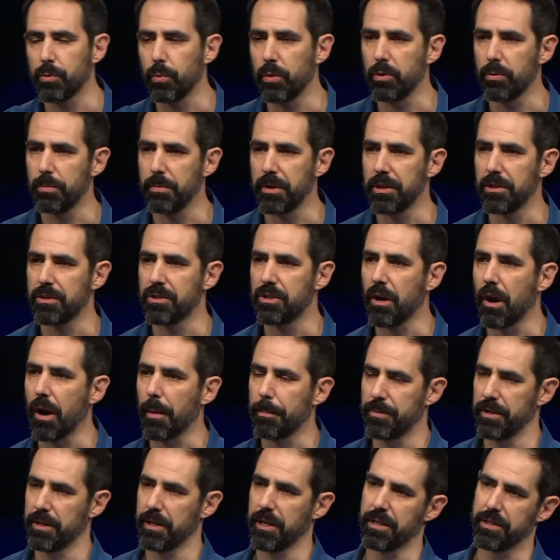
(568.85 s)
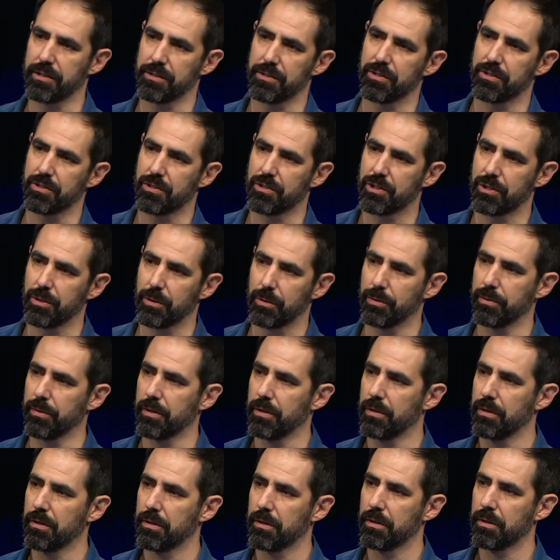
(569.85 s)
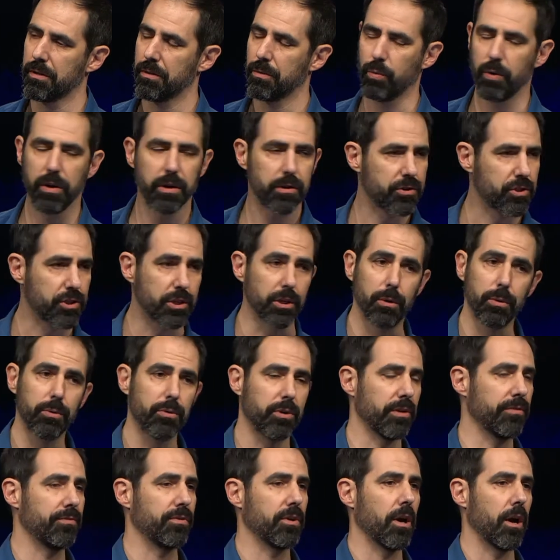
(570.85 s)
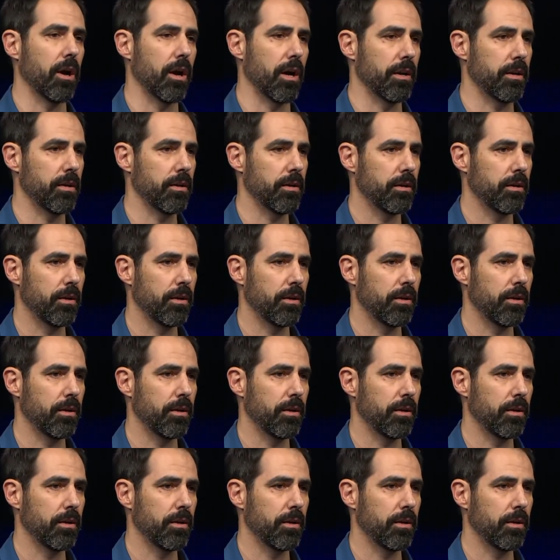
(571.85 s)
we would be adopted as his children. We're children of God.